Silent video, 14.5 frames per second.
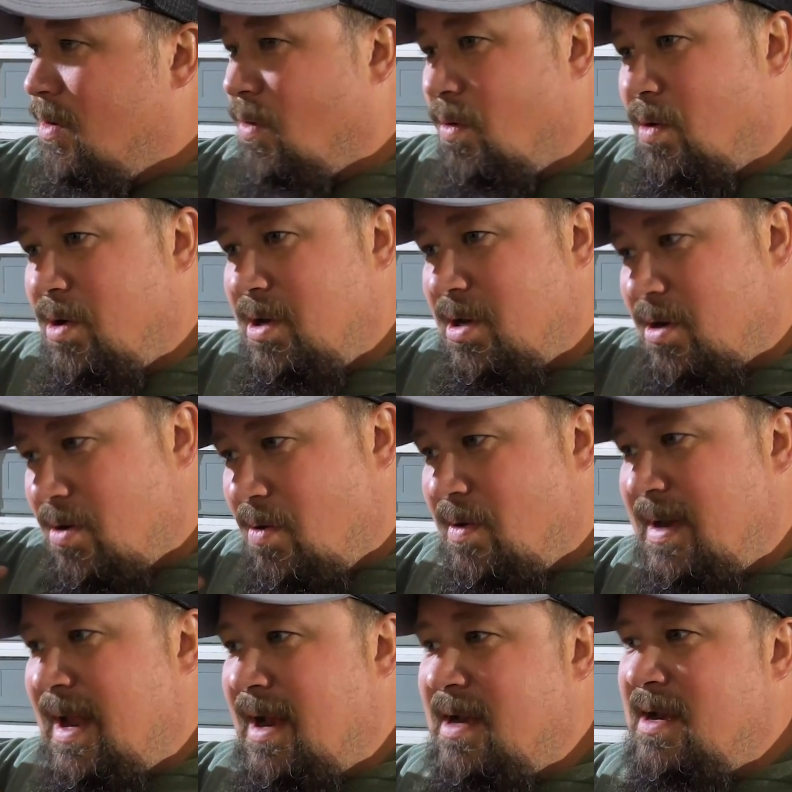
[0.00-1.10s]
or you're
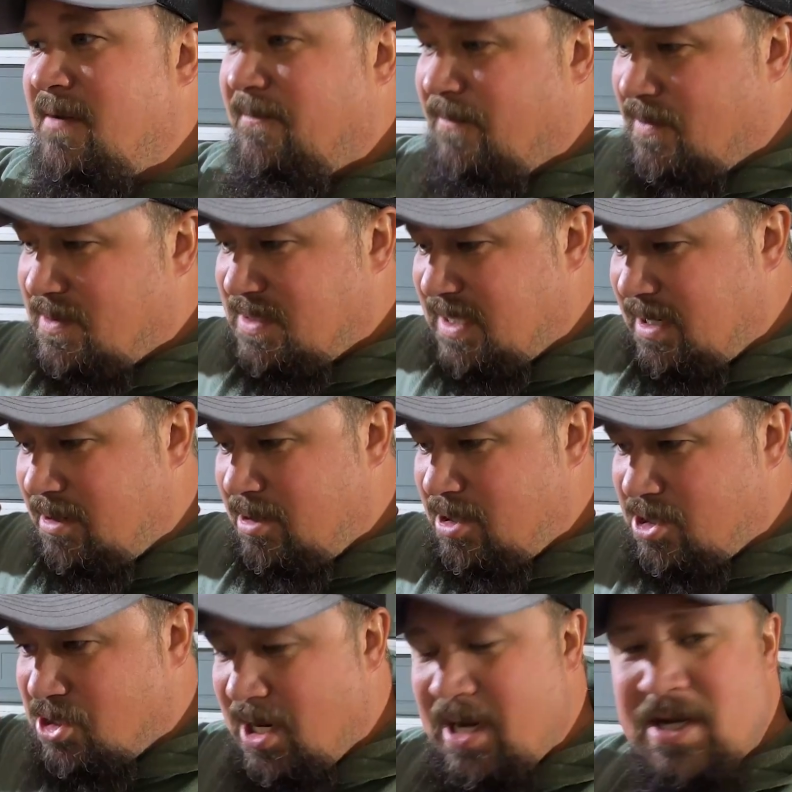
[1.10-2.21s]
going down into first gear and
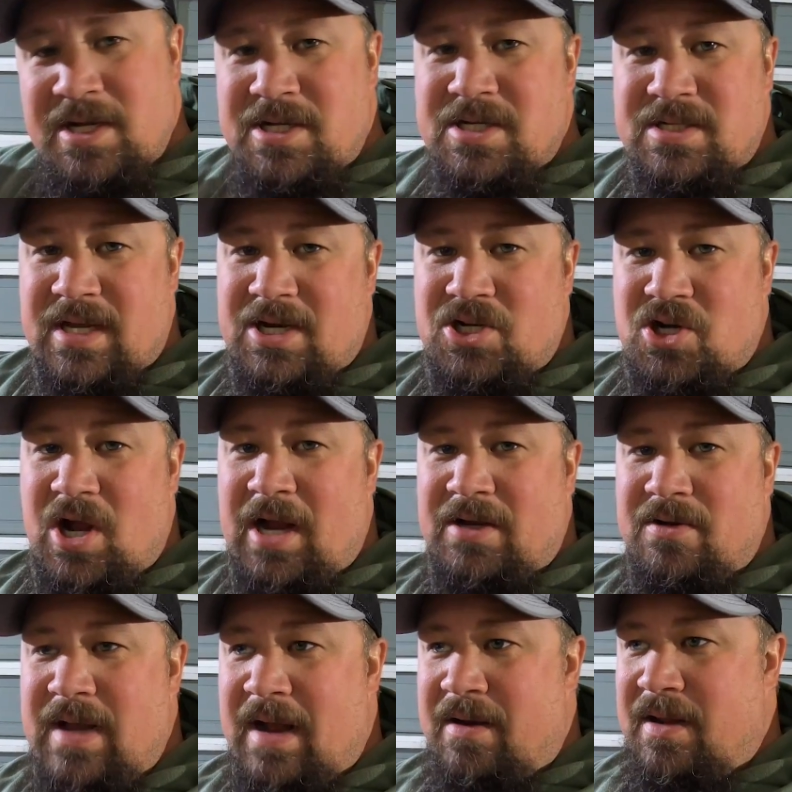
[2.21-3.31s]
you're trying to just like
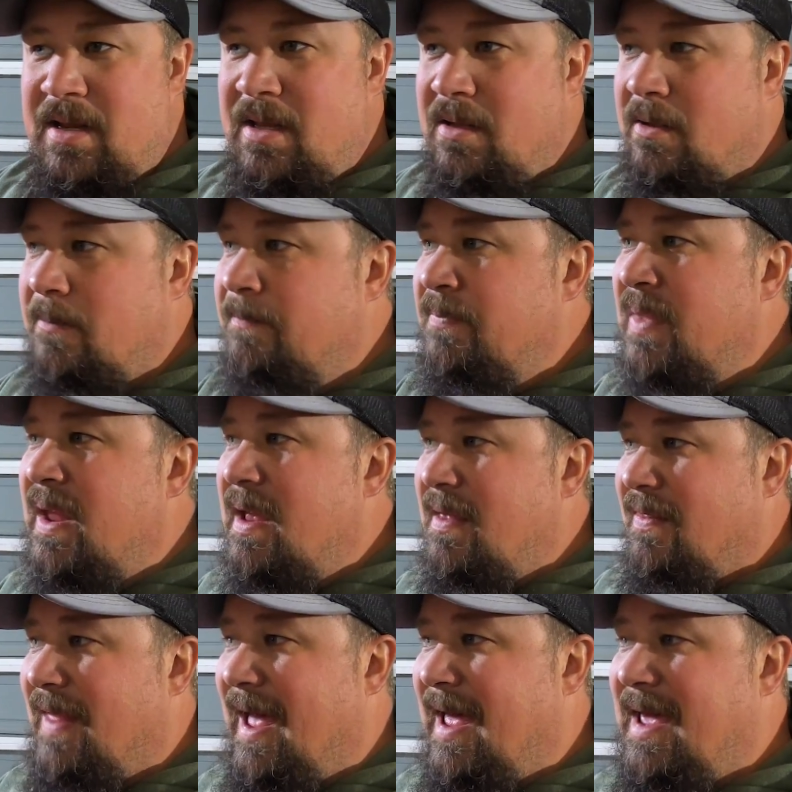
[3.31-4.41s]
tractor down a hill,
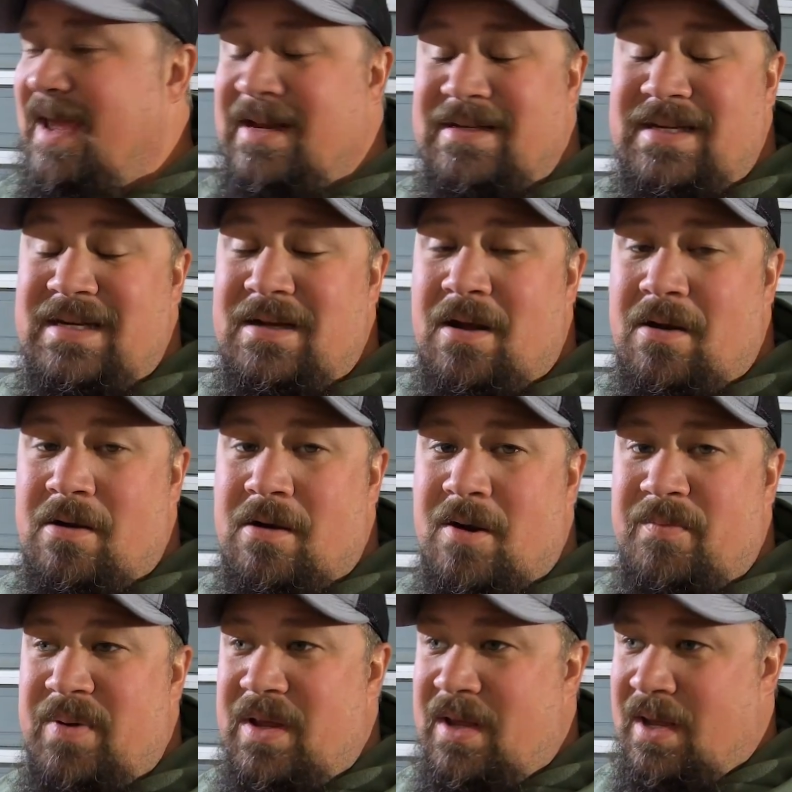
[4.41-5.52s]
that
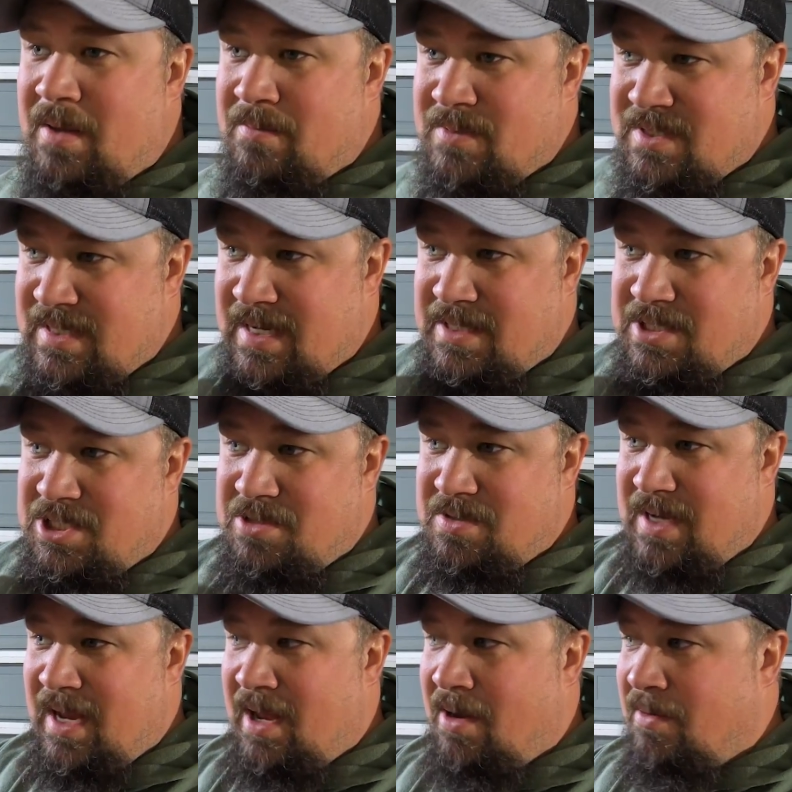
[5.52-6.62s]
1800 RPM sends you
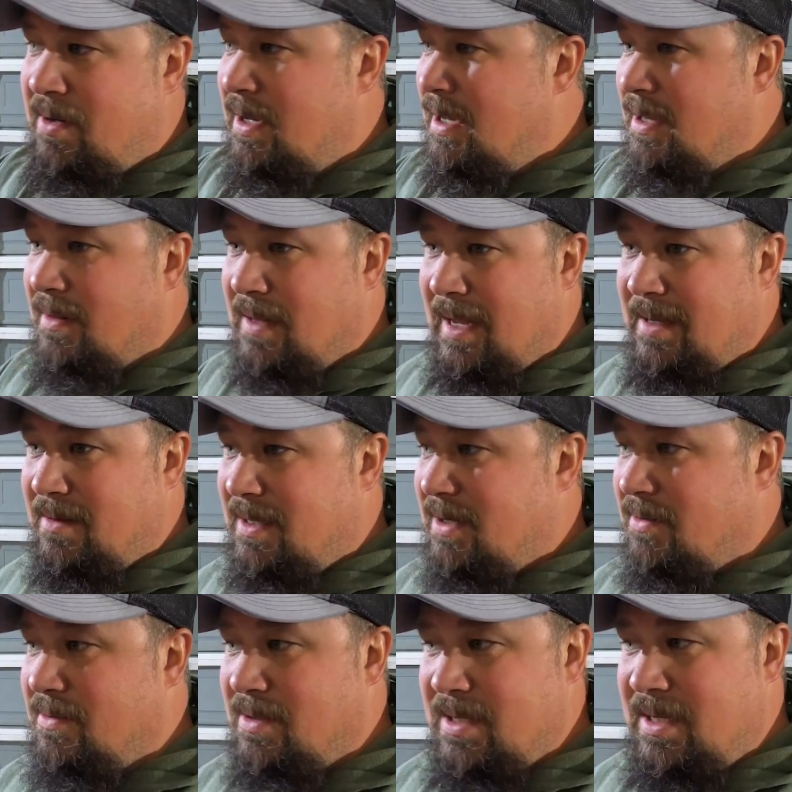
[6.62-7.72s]
down like
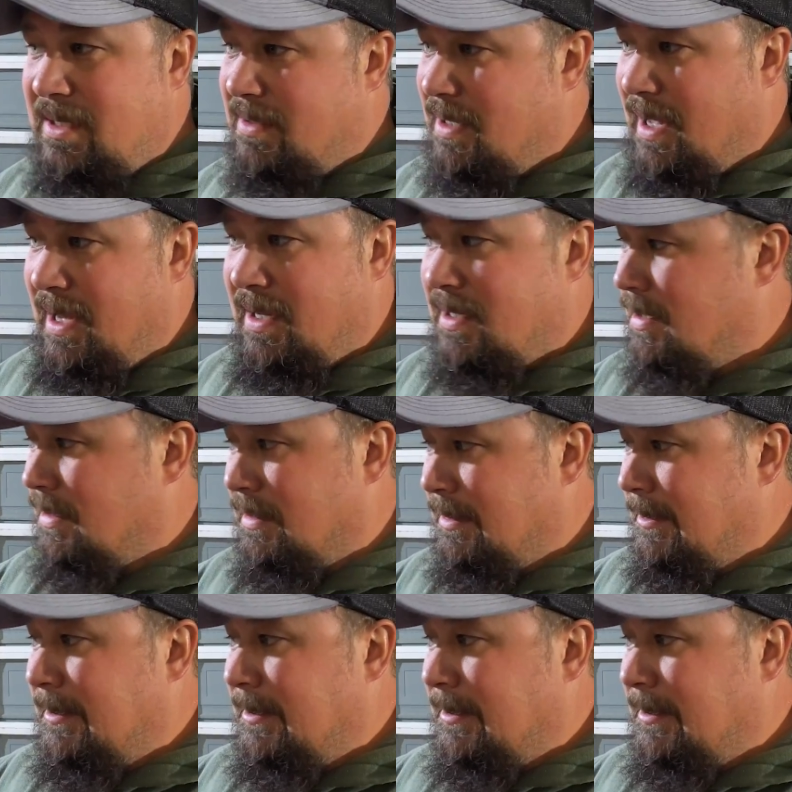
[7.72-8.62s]
literally like